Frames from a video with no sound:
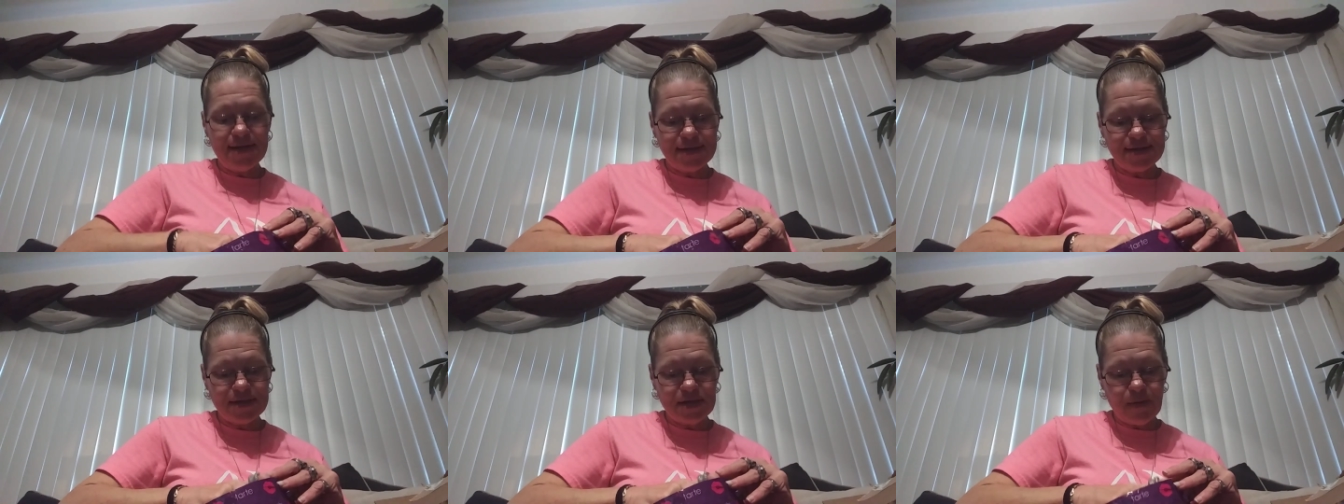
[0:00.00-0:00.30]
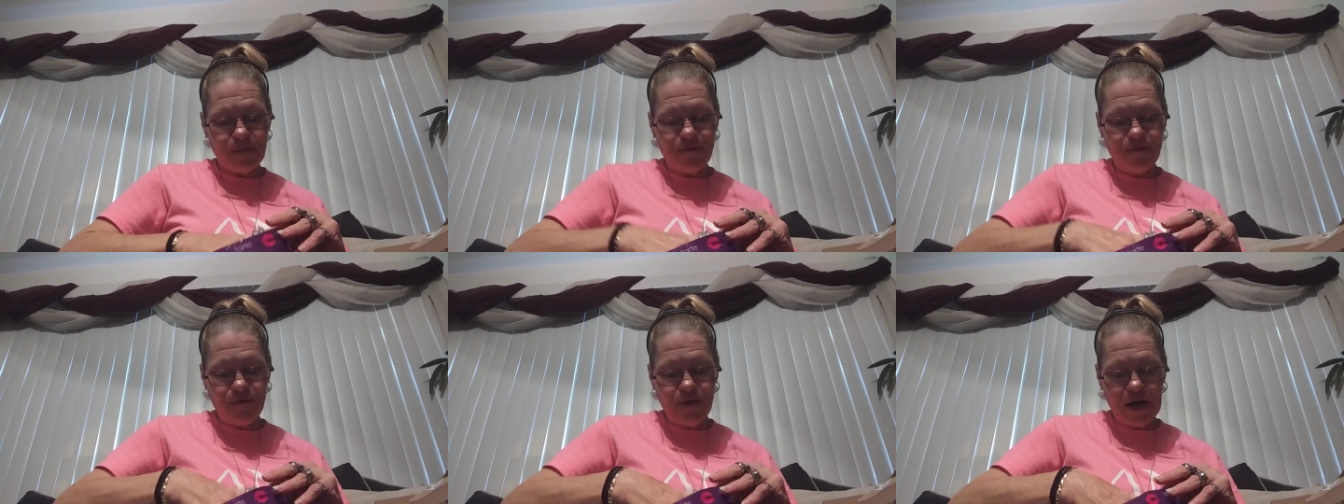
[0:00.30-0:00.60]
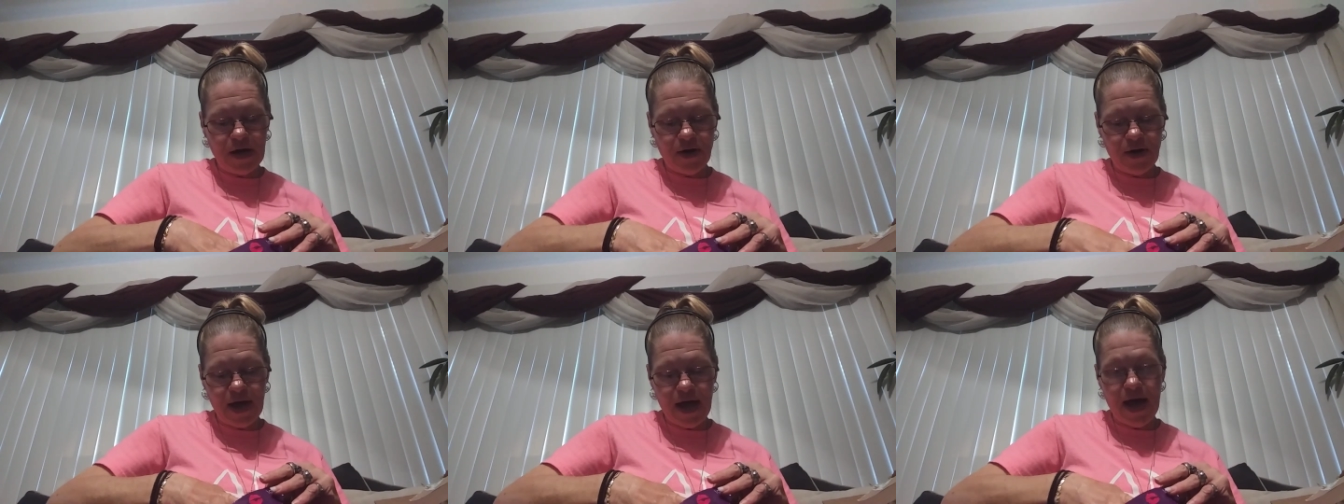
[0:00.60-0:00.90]
So I'm
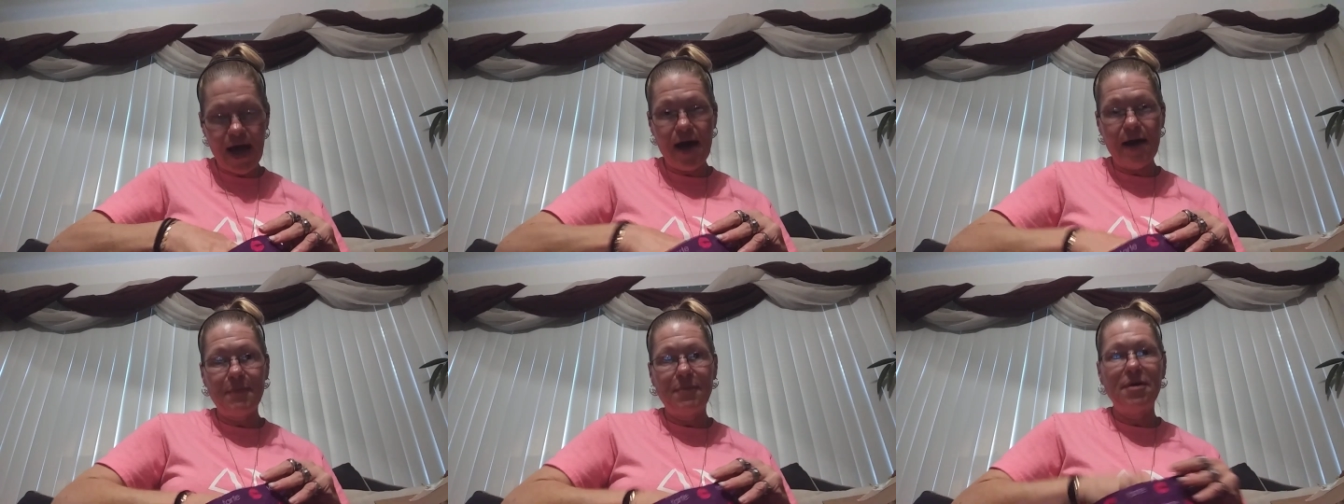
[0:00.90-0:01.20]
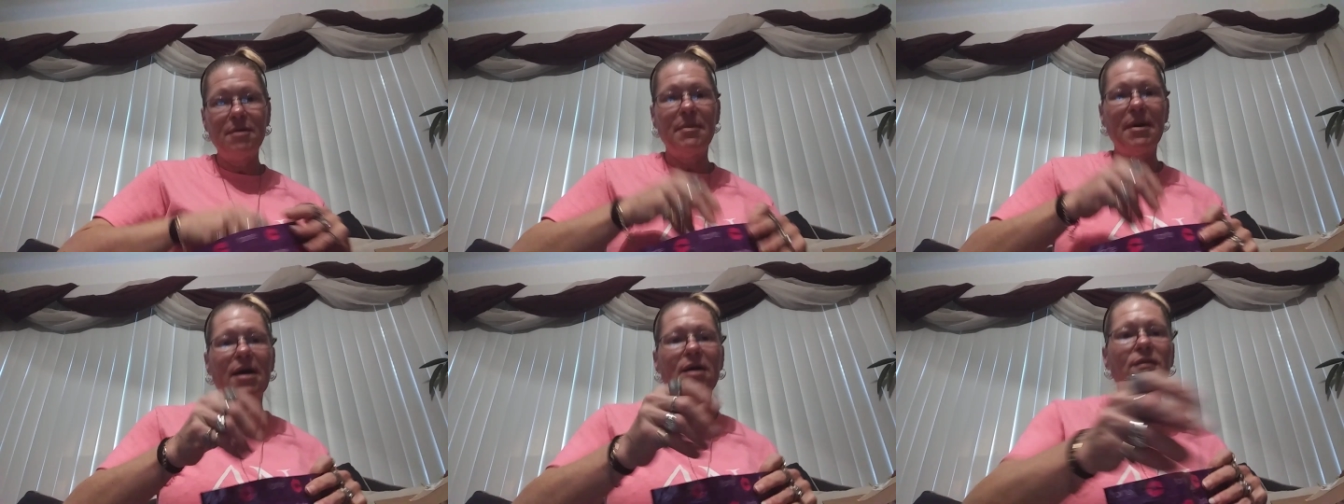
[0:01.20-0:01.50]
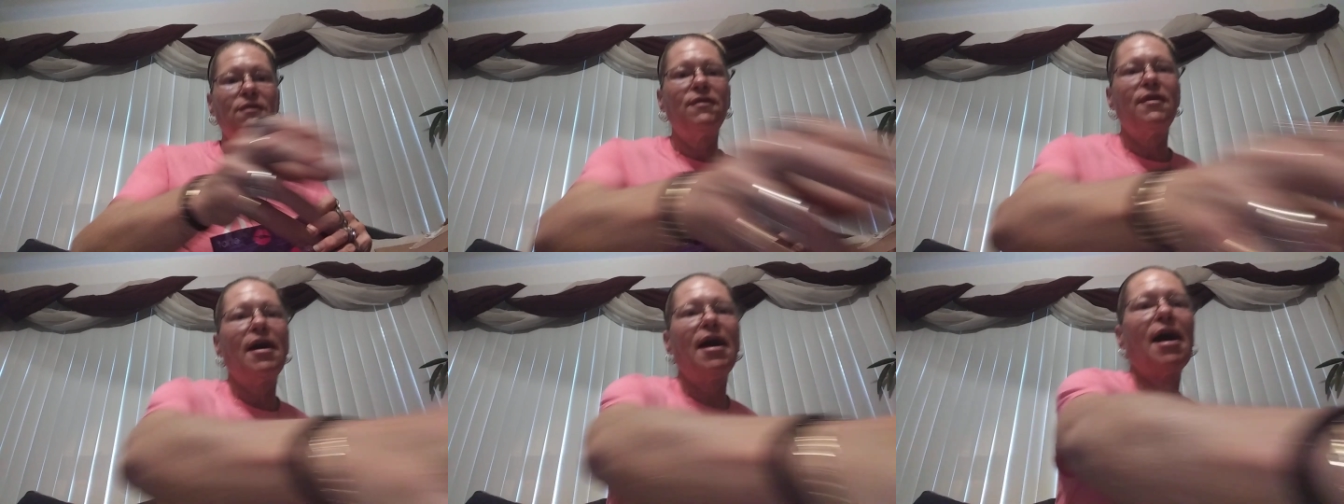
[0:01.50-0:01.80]
very happy
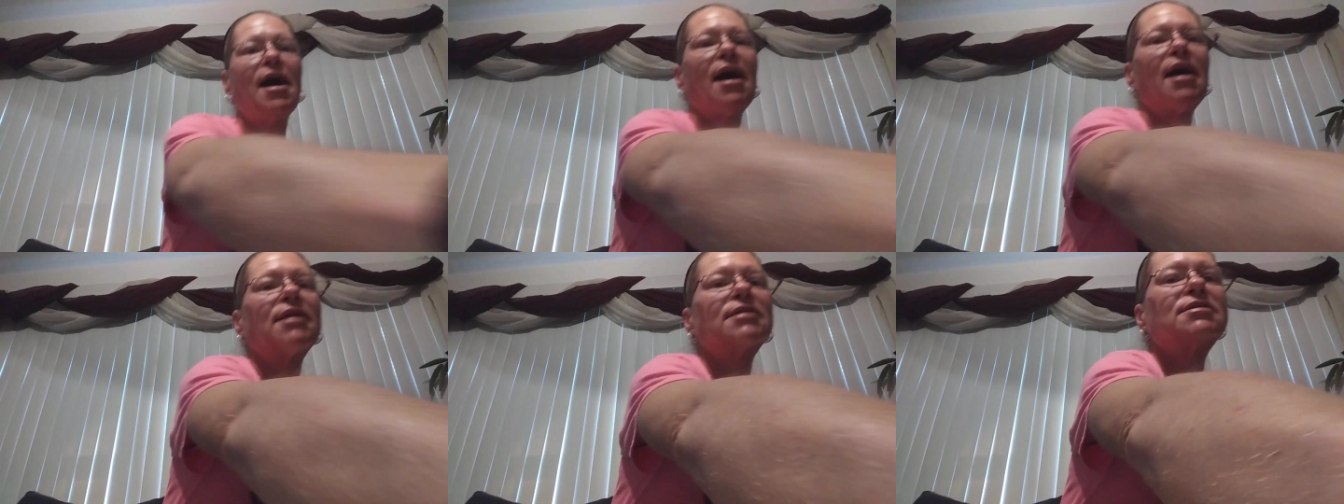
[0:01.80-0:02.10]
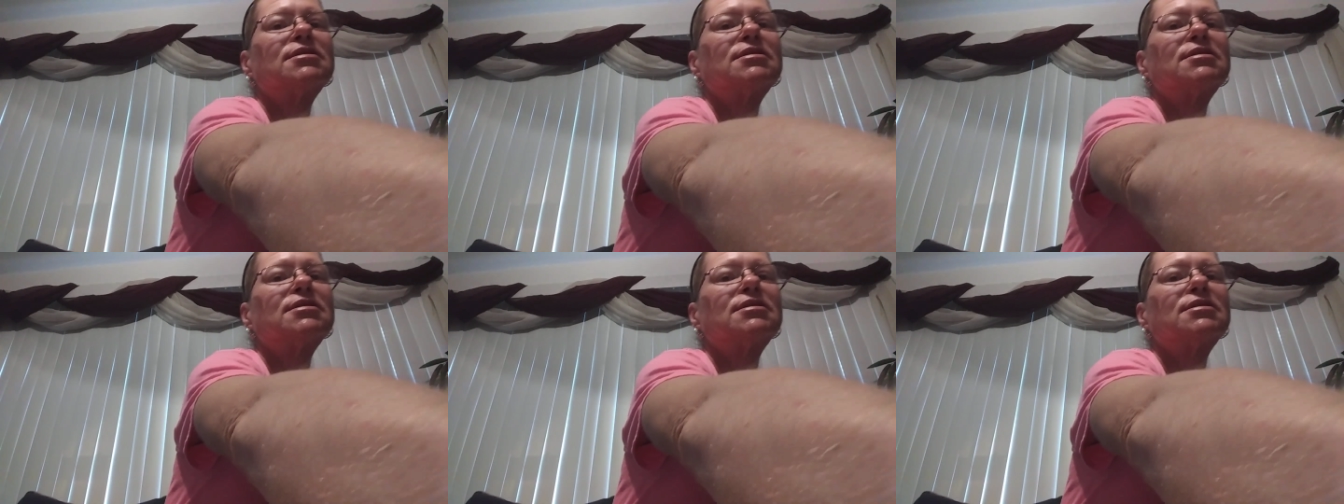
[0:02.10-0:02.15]
about that.